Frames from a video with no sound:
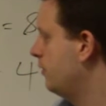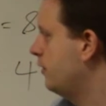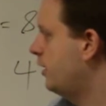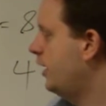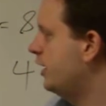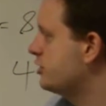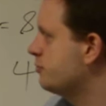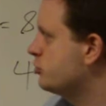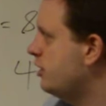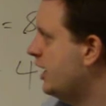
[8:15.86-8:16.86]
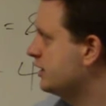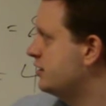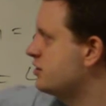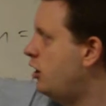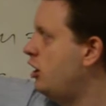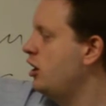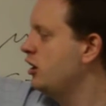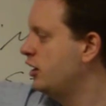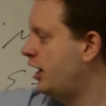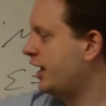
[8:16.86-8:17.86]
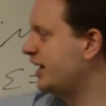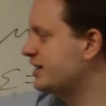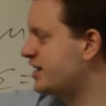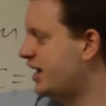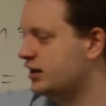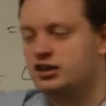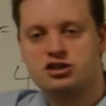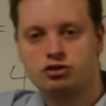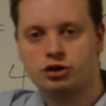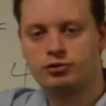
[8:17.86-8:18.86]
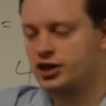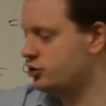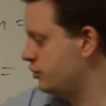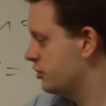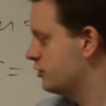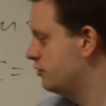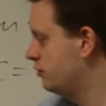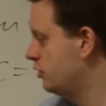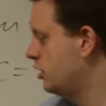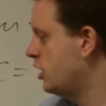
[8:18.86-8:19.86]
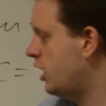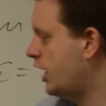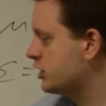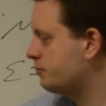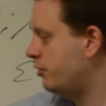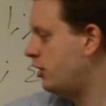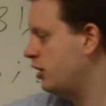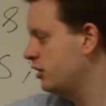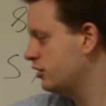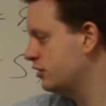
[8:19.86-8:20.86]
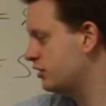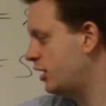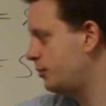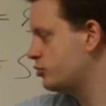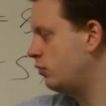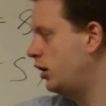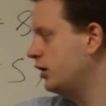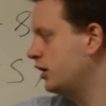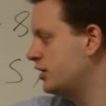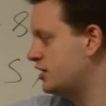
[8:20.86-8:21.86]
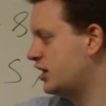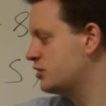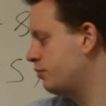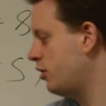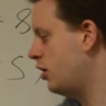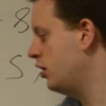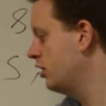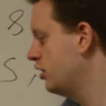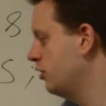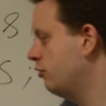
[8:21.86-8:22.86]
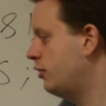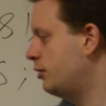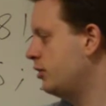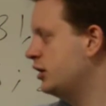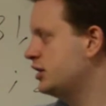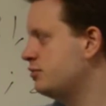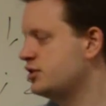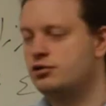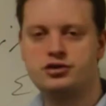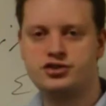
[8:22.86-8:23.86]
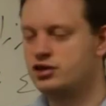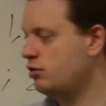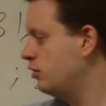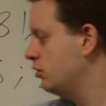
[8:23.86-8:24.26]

and I subtract this R, I get exactly these two equations. X bar times 1 is x bar, y bar times 0 is 0,